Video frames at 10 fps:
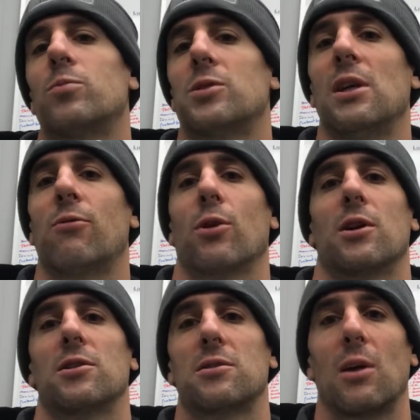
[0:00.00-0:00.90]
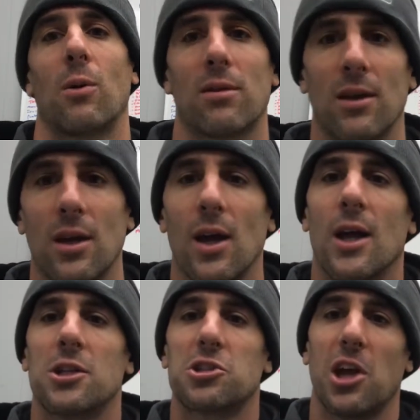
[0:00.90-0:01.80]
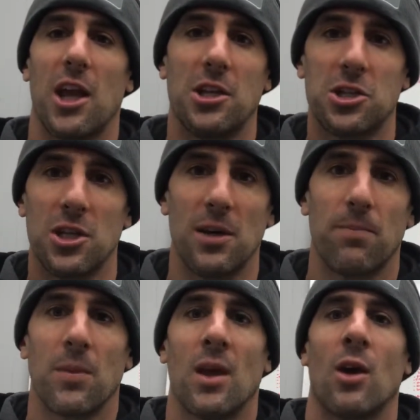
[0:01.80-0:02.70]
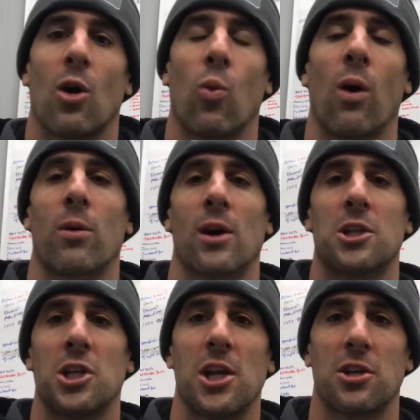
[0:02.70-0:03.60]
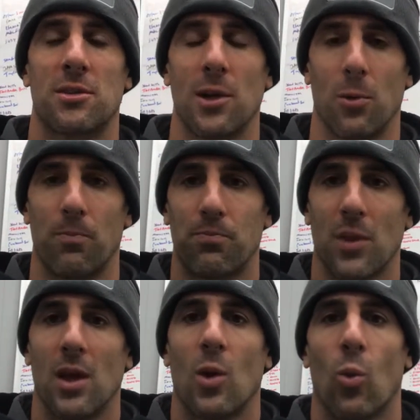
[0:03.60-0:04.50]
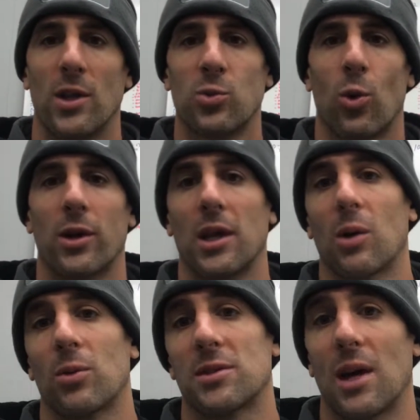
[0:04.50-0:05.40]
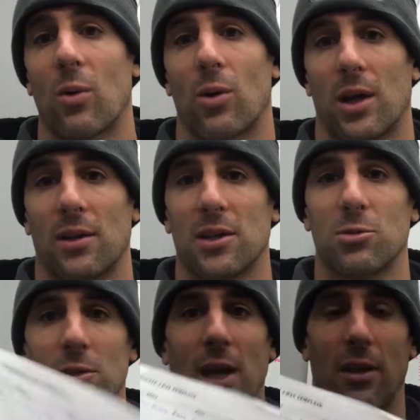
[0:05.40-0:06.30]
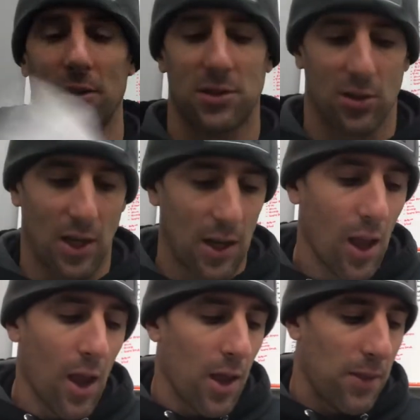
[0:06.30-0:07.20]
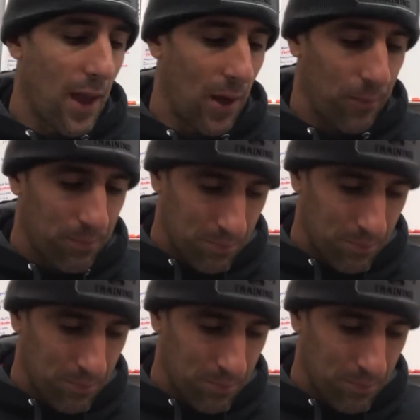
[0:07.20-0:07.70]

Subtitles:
see if we're going to stay with it, change it, or what we're going to change it to. What's working and what's not working. This will tell us, okay? Now,